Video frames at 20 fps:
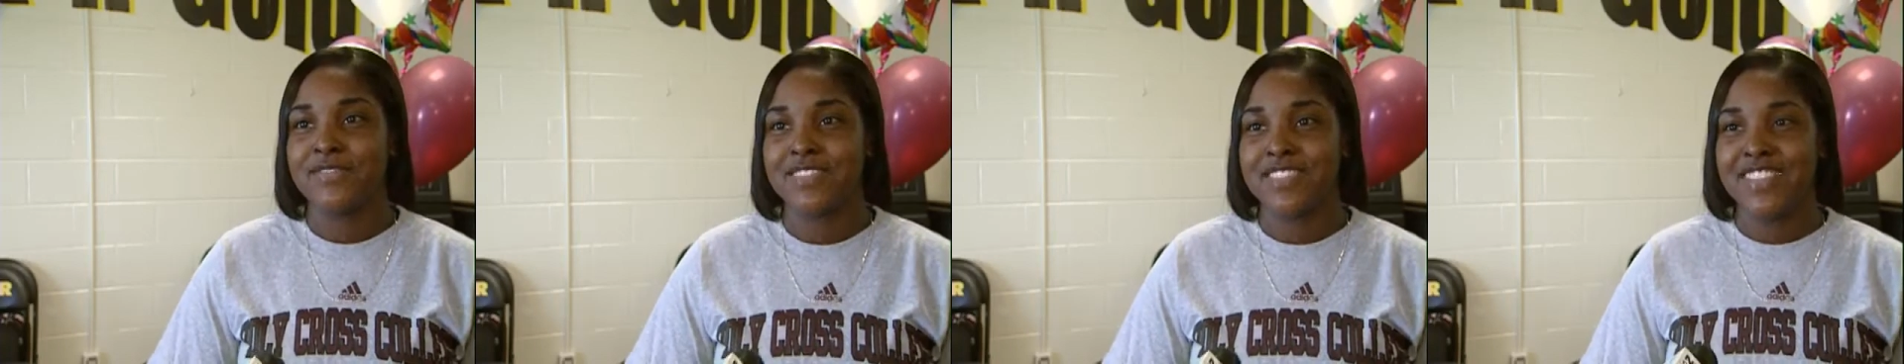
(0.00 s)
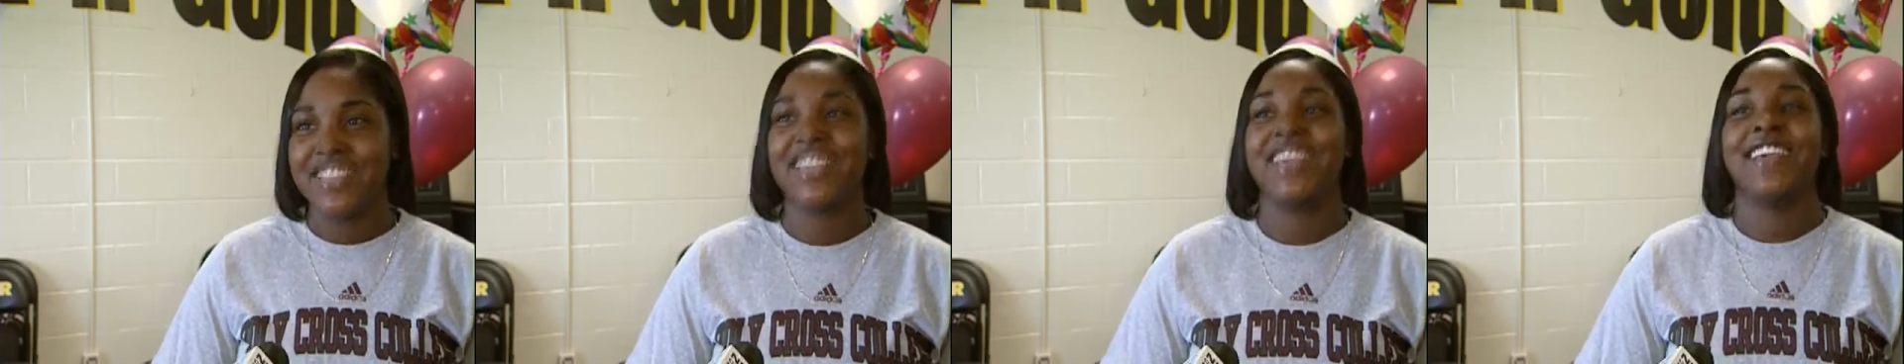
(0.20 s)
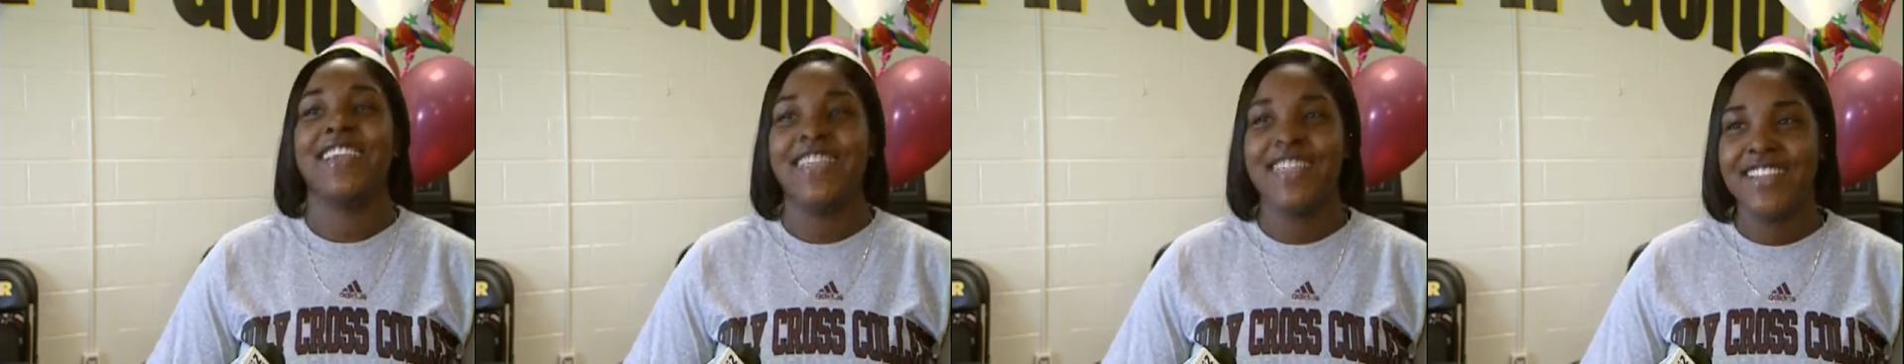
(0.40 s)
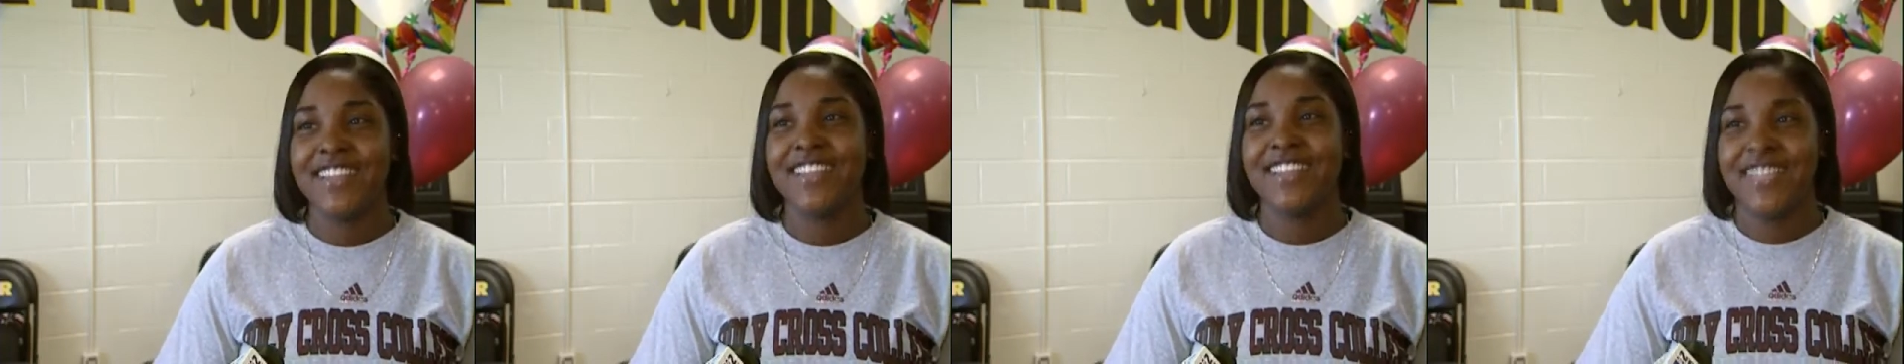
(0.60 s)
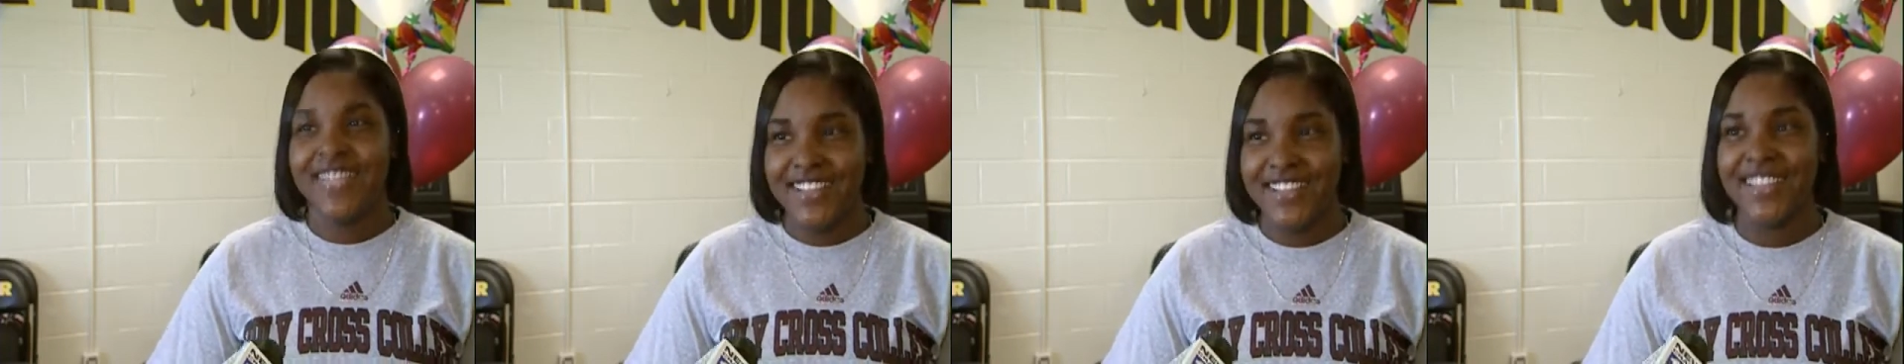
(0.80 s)
Yeah.
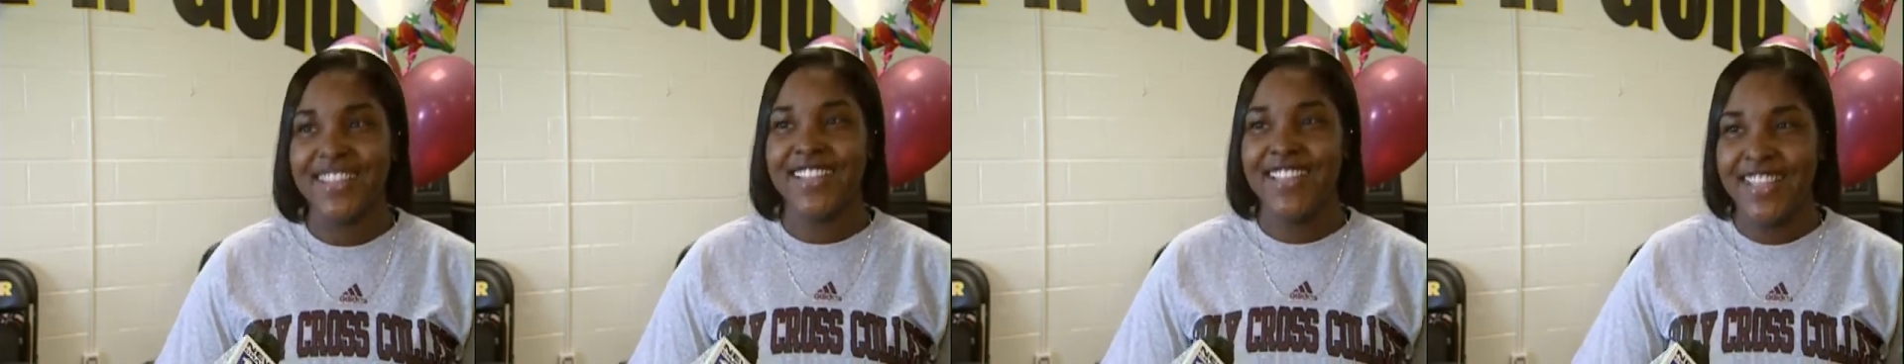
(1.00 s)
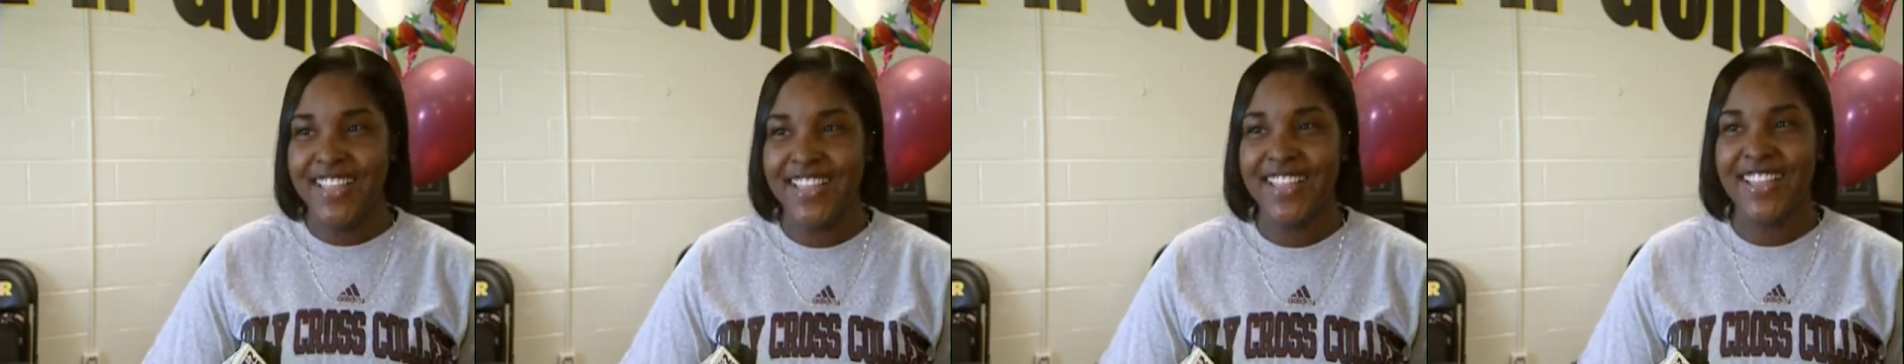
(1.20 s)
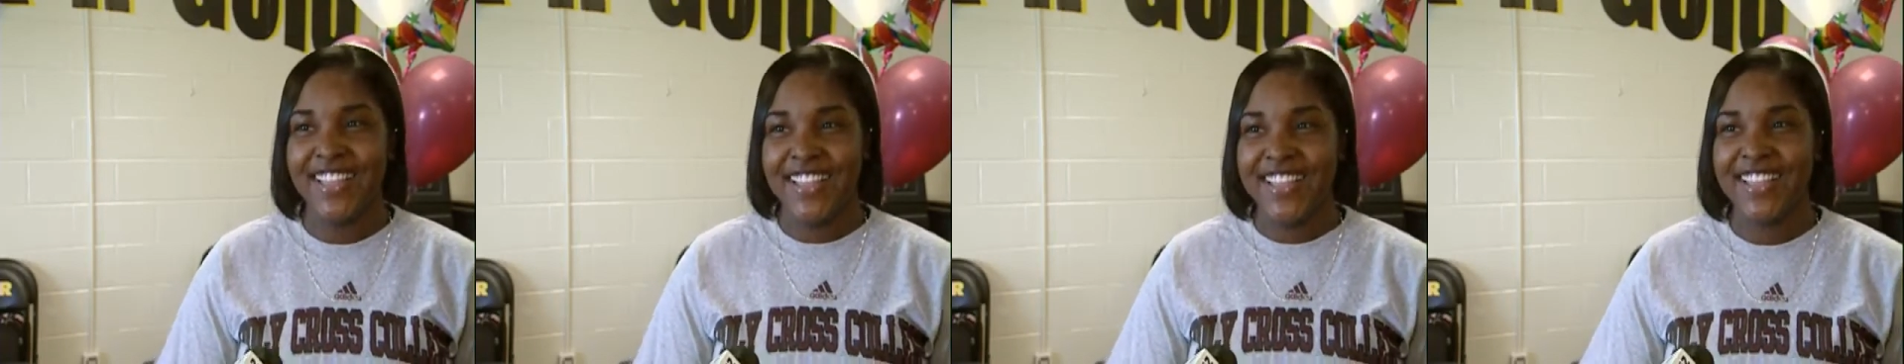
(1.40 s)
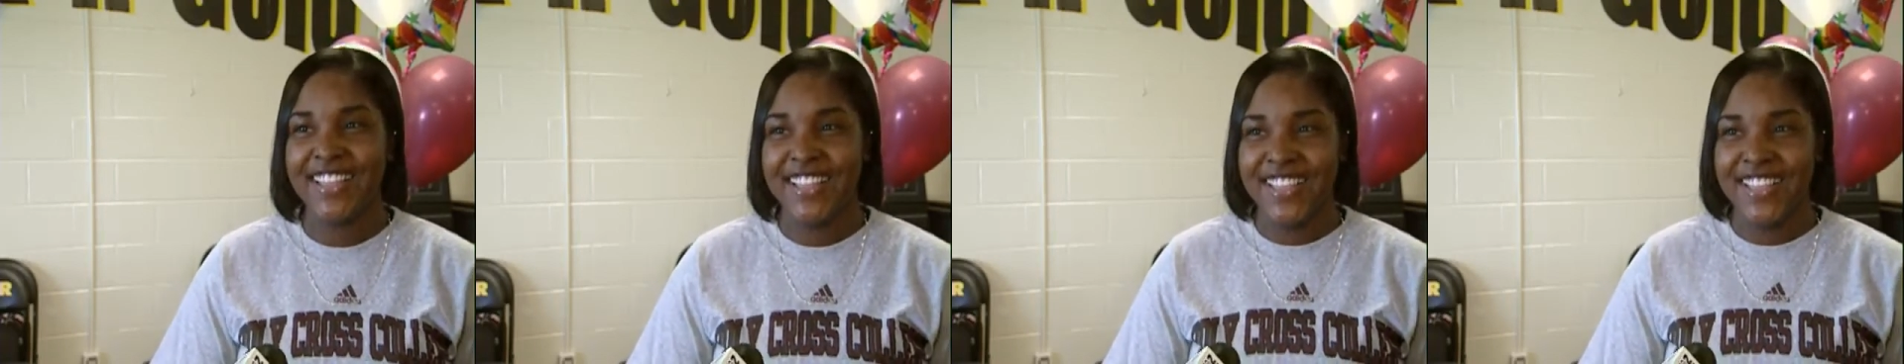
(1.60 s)
So that helps